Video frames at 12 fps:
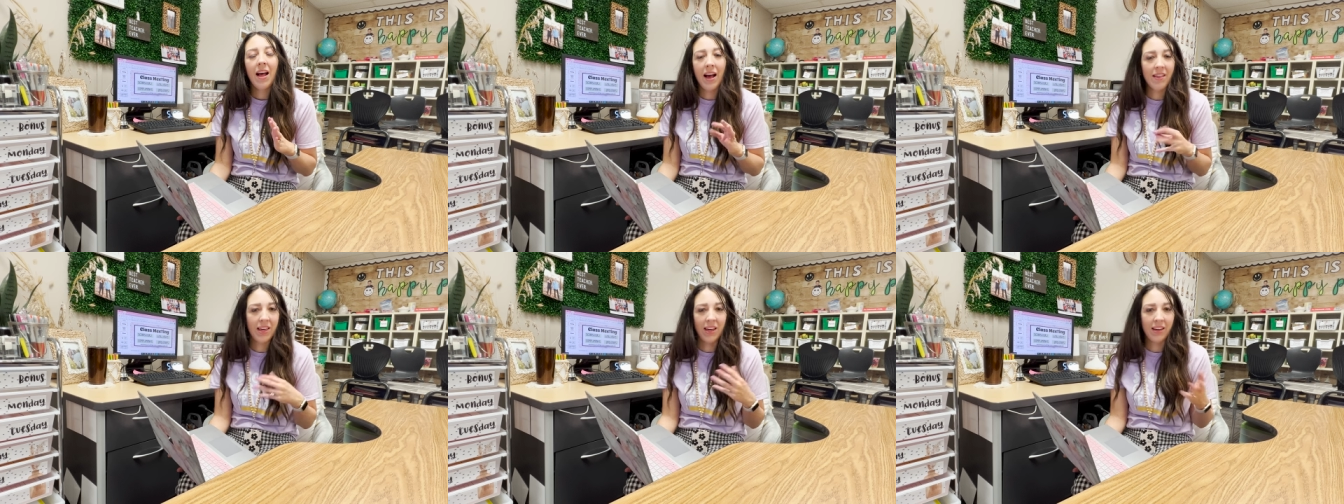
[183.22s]

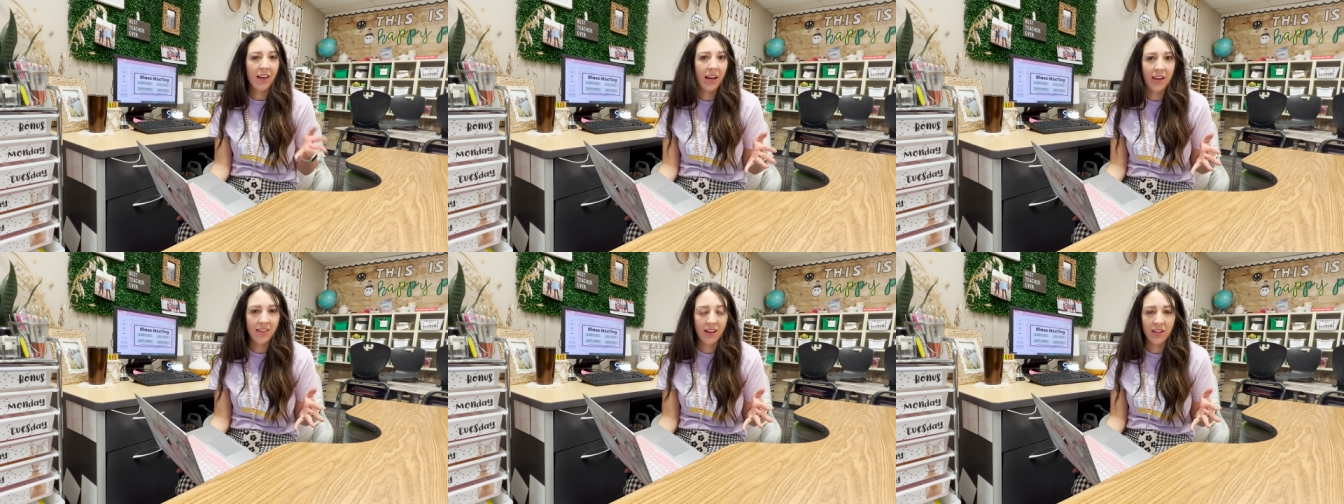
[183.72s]
I think
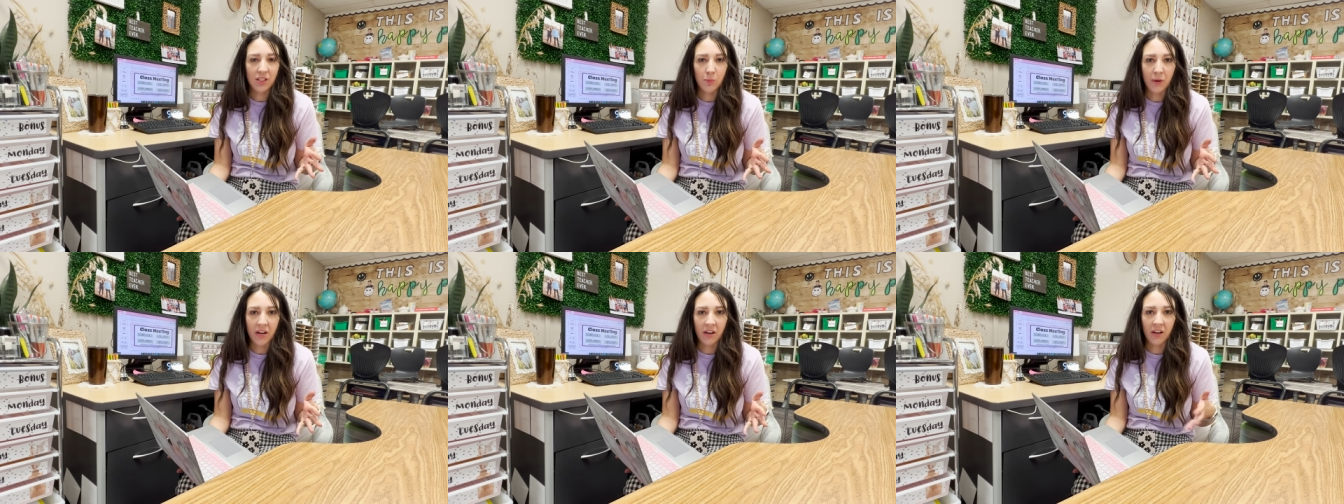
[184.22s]
anything is
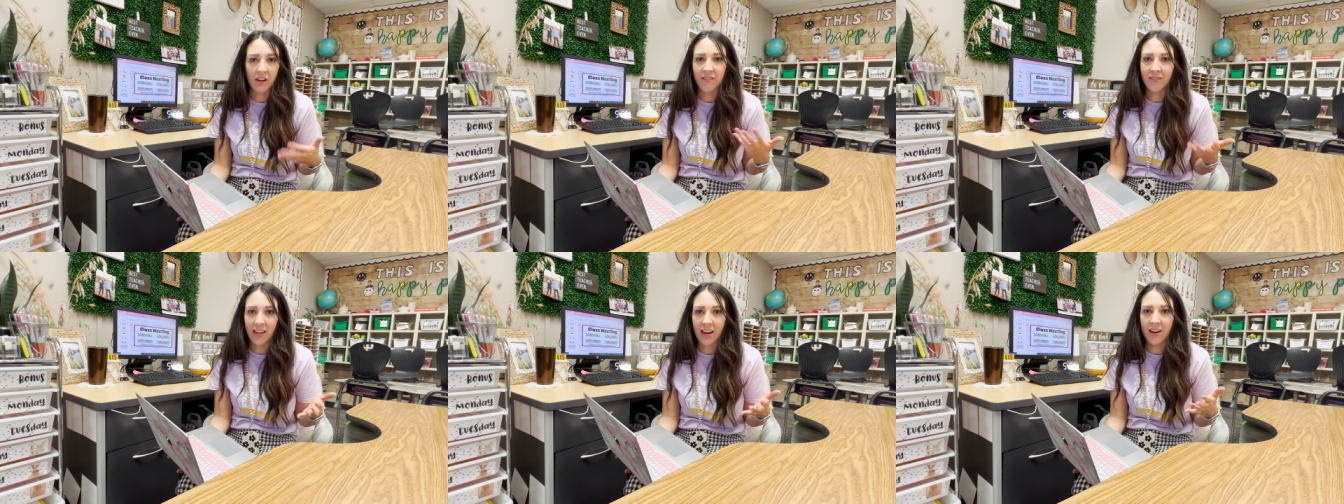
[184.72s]
better
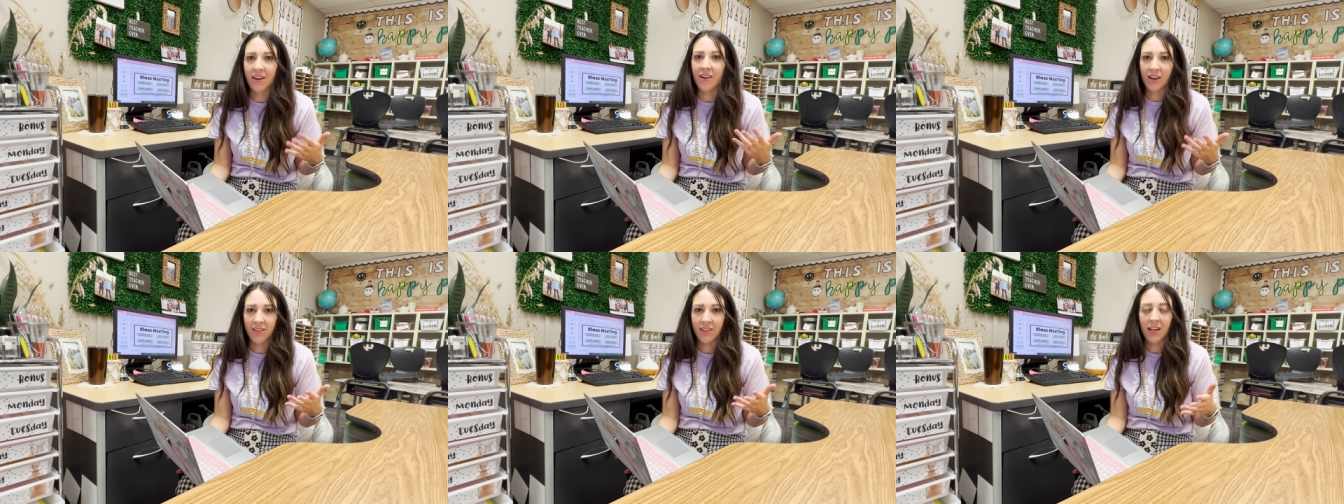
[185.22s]
than
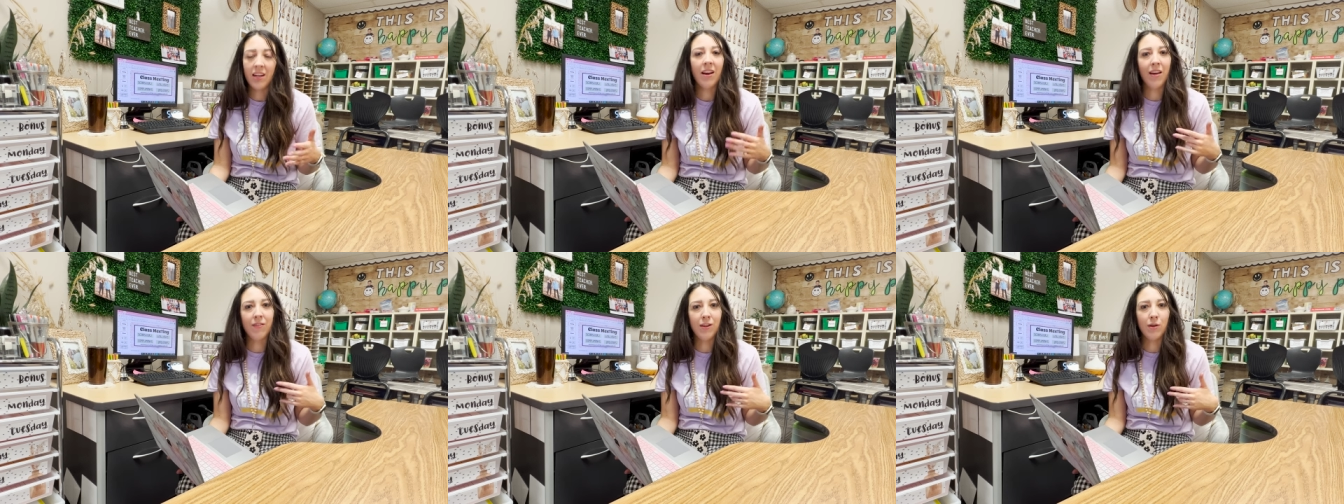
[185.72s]
nothing.
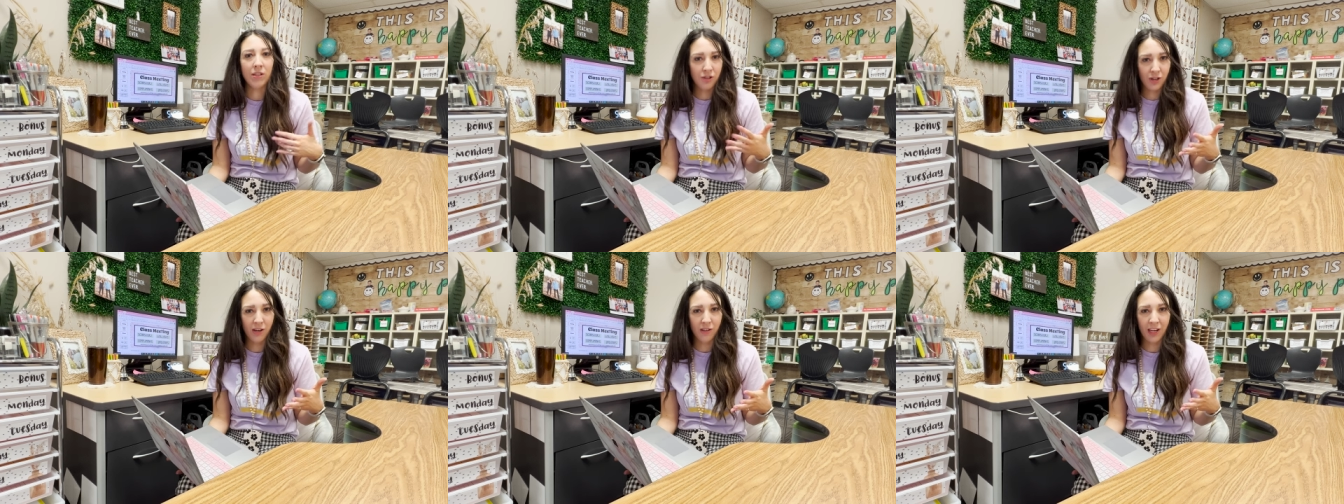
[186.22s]
If you are
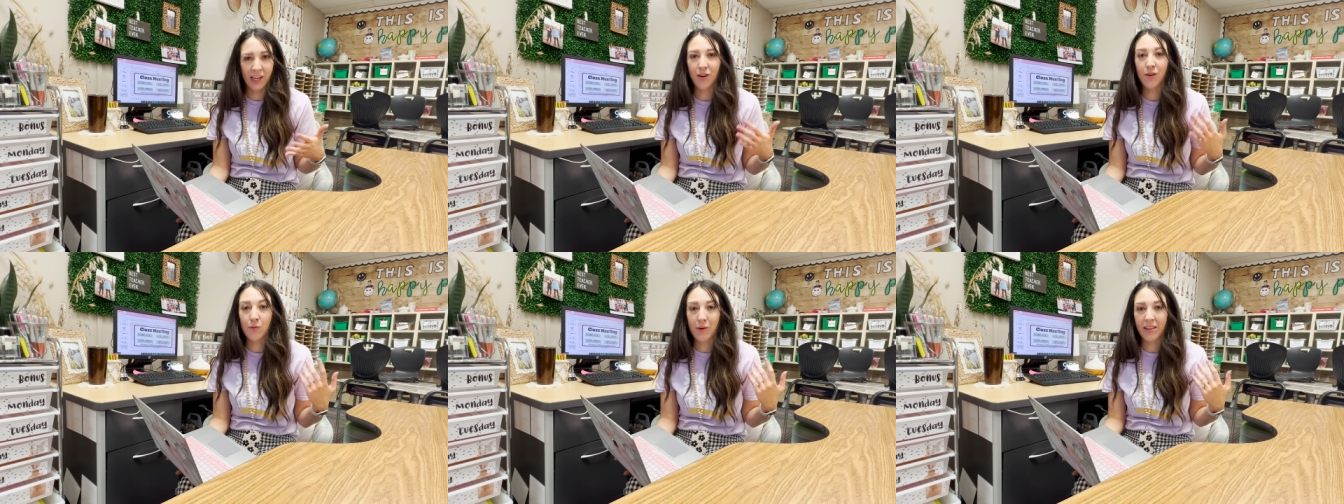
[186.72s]
struggling
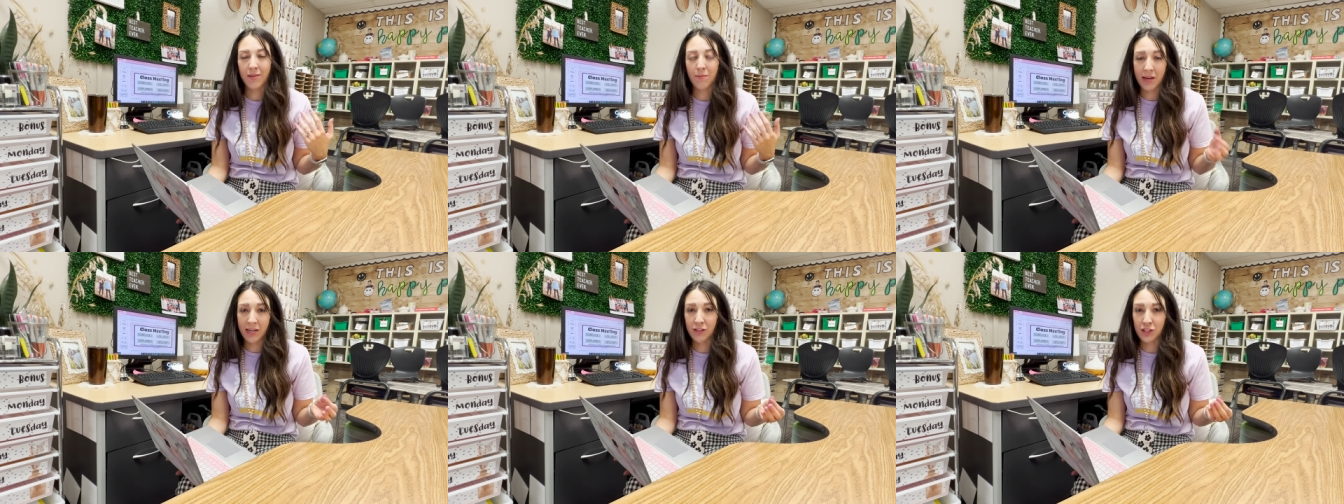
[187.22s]
with
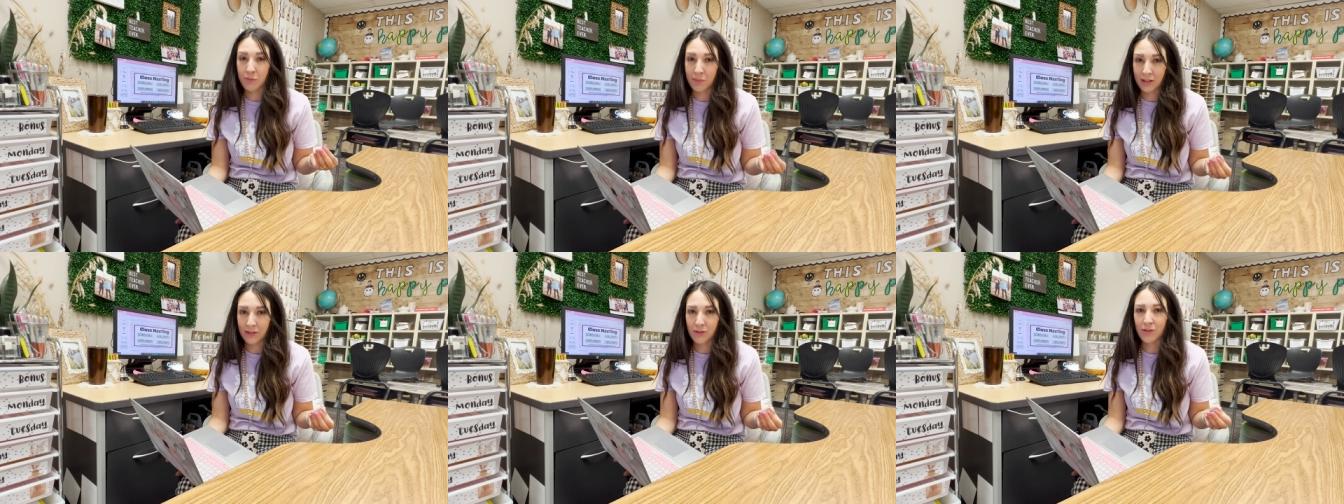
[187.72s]
managing
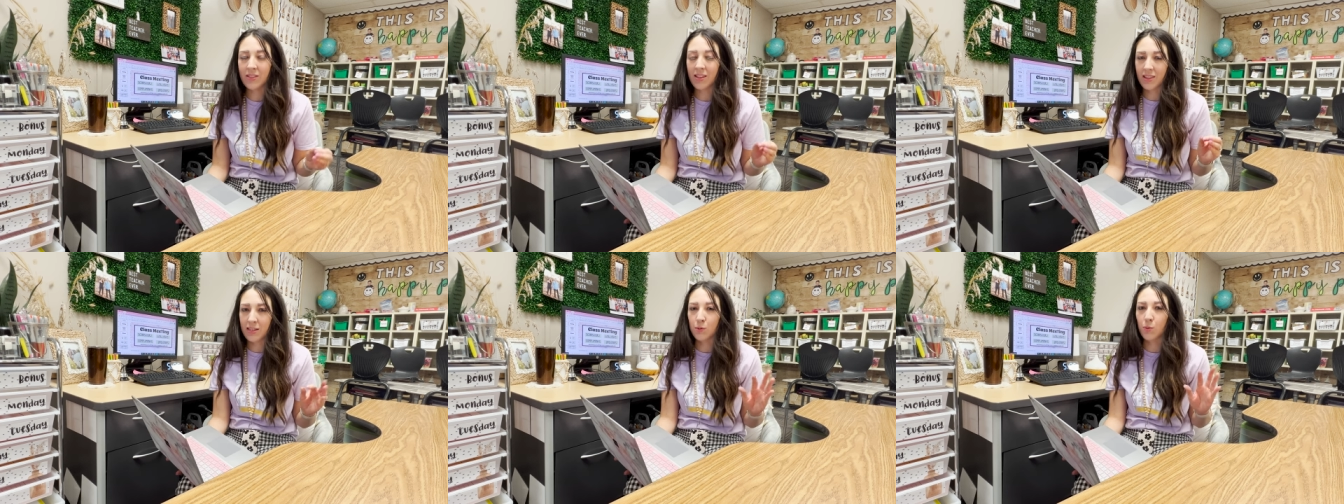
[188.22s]
pencils,
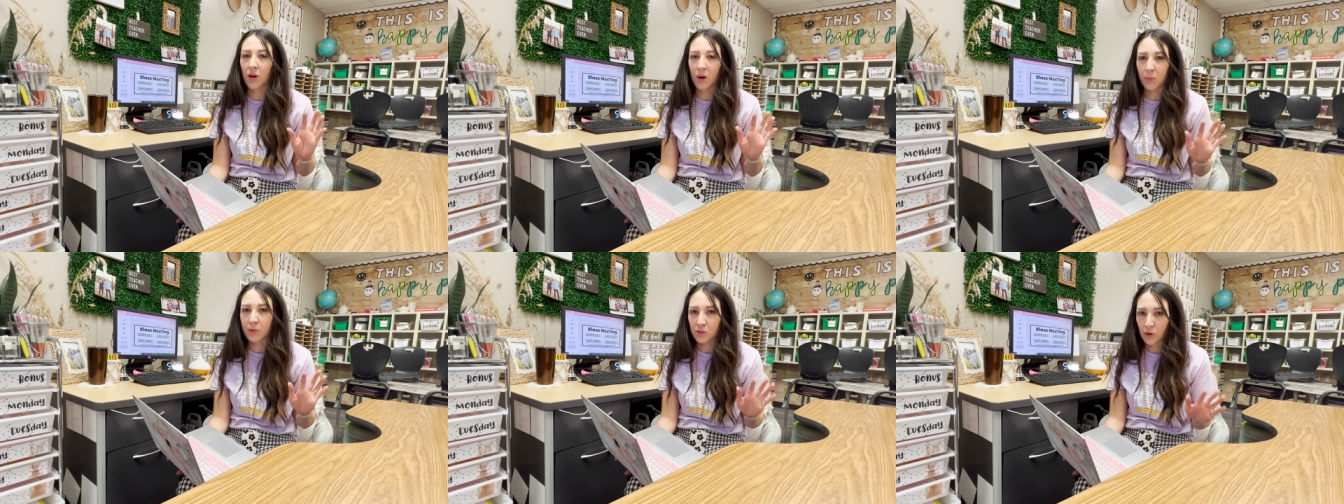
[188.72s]
this will
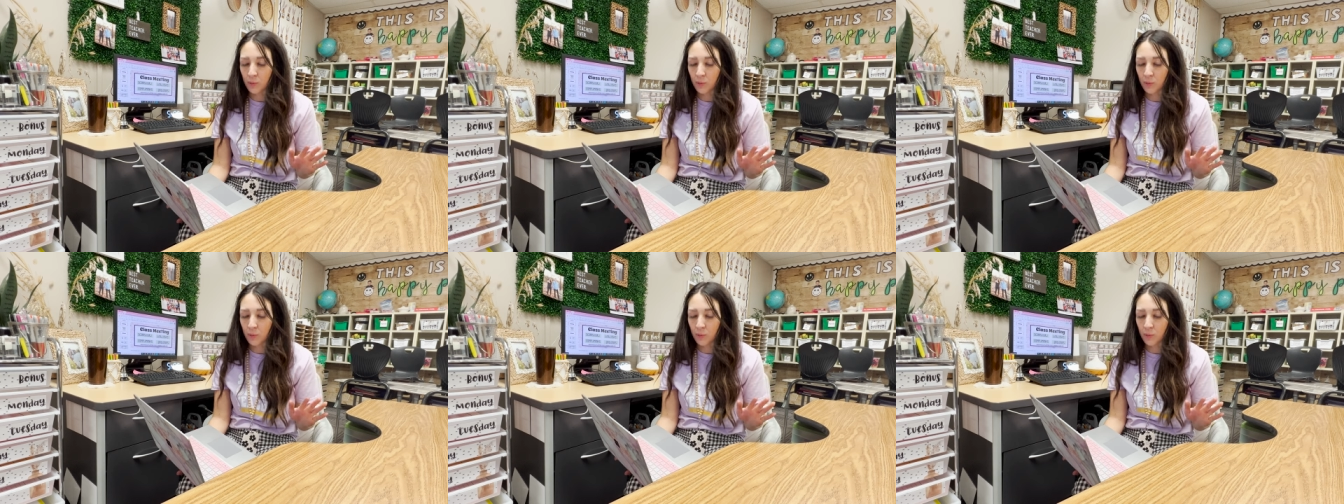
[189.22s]
help so